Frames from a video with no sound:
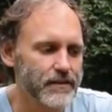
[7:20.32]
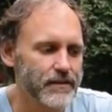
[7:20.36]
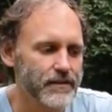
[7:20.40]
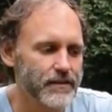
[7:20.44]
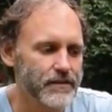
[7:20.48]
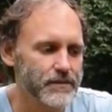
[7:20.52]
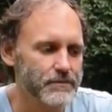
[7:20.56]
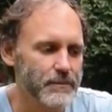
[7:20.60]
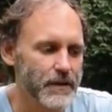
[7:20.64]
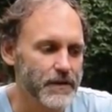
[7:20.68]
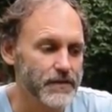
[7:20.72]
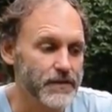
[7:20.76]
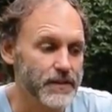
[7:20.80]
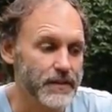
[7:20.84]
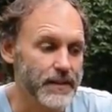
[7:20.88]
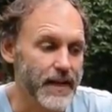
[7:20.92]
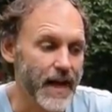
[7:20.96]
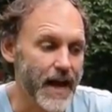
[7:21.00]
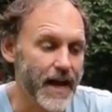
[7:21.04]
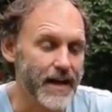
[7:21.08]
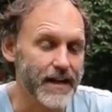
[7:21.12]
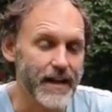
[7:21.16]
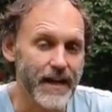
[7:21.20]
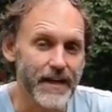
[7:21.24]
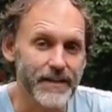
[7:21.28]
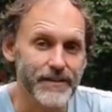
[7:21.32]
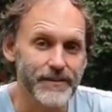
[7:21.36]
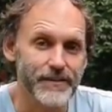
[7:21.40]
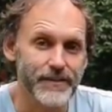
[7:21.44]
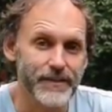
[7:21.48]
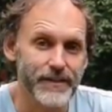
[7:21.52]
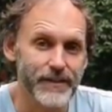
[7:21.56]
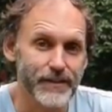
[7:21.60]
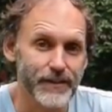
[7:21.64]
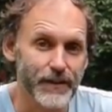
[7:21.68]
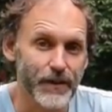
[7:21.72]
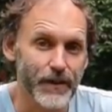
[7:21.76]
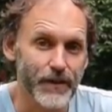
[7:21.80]
especially nowadays, you
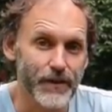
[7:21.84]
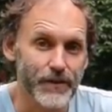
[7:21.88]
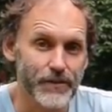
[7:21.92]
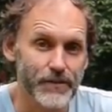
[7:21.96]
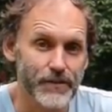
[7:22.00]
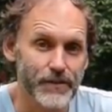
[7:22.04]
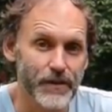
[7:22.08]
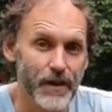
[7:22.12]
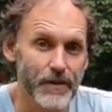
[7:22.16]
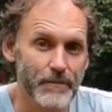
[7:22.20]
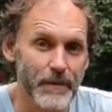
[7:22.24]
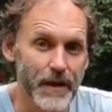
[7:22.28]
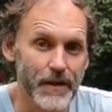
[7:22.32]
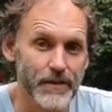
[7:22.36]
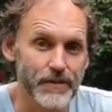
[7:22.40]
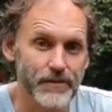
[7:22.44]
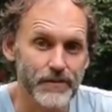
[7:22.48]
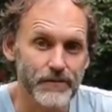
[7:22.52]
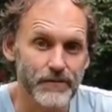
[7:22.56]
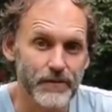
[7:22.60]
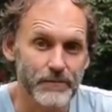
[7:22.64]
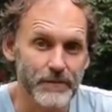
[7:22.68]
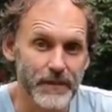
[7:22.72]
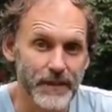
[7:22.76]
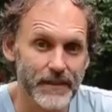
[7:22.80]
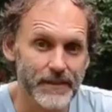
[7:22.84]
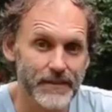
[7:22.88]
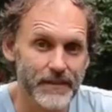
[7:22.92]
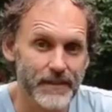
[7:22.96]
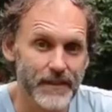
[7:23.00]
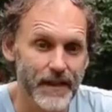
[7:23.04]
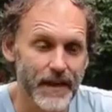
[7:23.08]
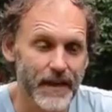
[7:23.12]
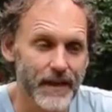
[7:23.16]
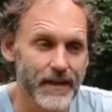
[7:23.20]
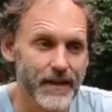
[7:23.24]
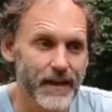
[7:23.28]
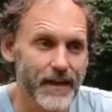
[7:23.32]
can learn so much from the
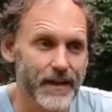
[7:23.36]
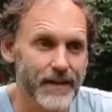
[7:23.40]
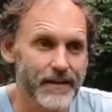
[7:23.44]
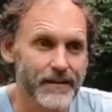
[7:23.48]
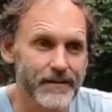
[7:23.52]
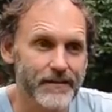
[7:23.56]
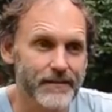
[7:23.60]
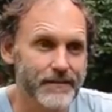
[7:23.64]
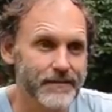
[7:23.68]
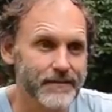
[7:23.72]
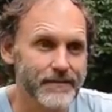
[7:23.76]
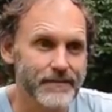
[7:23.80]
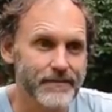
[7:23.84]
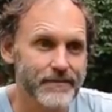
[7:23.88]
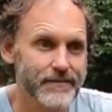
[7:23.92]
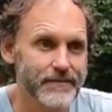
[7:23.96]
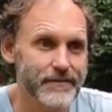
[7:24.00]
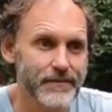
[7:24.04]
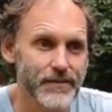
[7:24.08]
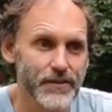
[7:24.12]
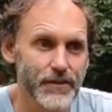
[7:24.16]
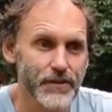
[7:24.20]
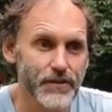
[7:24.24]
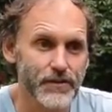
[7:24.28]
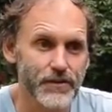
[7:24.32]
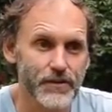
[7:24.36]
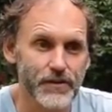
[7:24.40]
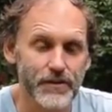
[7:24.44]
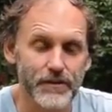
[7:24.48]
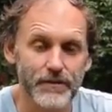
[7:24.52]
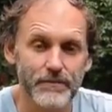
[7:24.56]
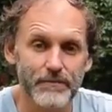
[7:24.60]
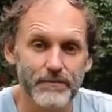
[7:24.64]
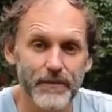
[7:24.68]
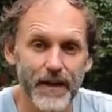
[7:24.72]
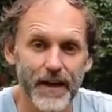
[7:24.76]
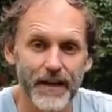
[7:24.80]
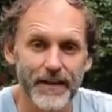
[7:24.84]
internet and
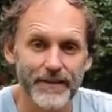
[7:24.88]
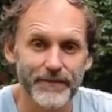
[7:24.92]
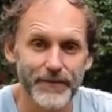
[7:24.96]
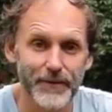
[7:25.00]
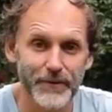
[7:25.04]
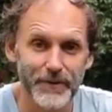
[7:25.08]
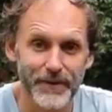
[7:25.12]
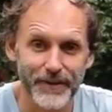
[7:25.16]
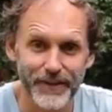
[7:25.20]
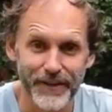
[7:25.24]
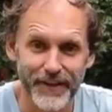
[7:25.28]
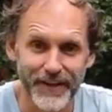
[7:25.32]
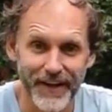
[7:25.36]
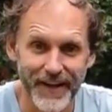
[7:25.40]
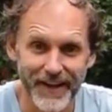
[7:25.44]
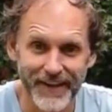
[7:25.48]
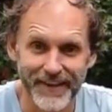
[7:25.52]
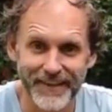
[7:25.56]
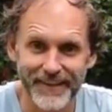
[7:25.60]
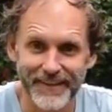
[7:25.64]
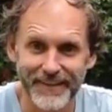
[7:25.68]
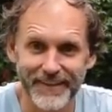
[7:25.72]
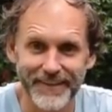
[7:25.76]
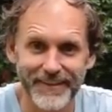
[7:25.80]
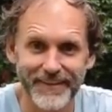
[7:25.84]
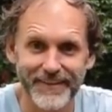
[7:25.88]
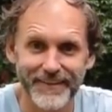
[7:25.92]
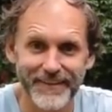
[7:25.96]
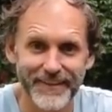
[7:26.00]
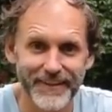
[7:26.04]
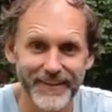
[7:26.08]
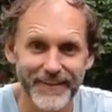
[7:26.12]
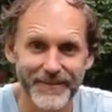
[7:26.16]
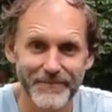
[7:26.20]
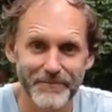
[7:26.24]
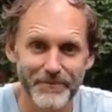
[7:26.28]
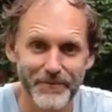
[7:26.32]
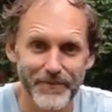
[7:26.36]
YouTube. Man, if you want to learn anything, you can
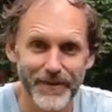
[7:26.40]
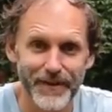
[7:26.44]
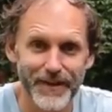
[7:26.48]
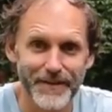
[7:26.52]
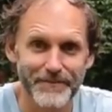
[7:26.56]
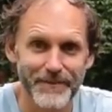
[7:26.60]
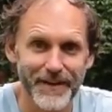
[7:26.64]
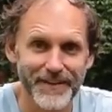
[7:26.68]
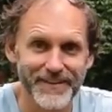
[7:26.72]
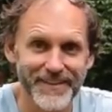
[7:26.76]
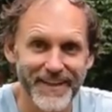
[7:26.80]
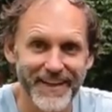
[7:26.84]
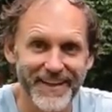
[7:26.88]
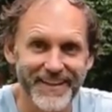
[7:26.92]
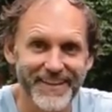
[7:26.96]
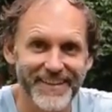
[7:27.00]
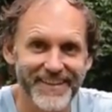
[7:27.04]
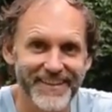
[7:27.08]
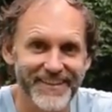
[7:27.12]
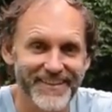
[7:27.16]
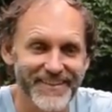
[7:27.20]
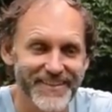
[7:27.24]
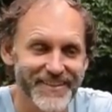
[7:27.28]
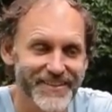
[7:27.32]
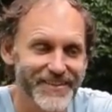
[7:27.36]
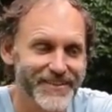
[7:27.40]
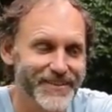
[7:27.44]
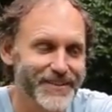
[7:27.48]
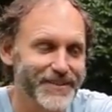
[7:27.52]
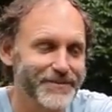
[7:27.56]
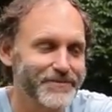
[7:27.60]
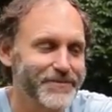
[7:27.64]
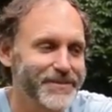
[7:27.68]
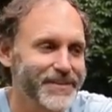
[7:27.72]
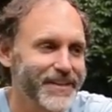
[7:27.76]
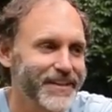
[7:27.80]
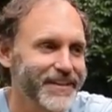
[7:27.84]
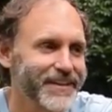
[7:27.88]
learn pretty much anything on
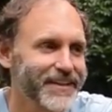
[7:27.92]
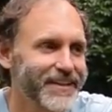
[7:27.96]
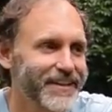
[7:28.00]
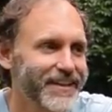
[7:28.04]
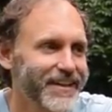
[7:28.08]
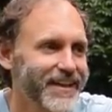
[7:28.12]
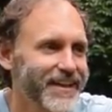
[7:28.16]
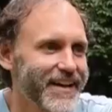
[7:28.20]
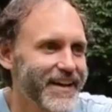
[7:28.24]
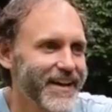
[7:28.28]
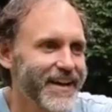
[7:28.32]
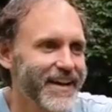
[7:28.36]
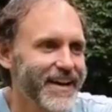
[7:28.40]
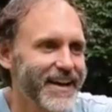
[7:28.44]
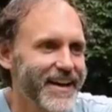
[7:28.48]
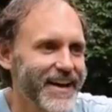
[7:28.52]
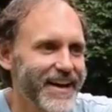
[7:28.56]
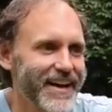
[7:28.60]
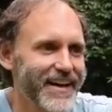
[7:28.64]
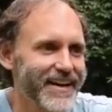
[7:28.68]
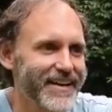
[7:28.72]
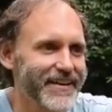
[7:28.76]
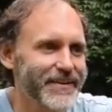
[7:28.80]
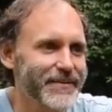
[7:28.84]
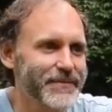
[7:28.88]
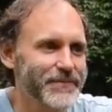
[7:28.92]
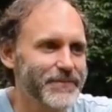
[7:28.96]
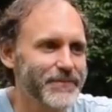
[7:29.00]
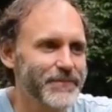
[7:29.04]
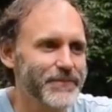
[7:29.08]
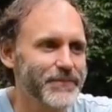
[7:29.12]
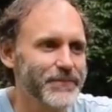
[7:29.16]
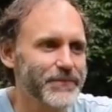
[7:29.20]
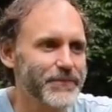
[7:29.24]
YouTube. So, um,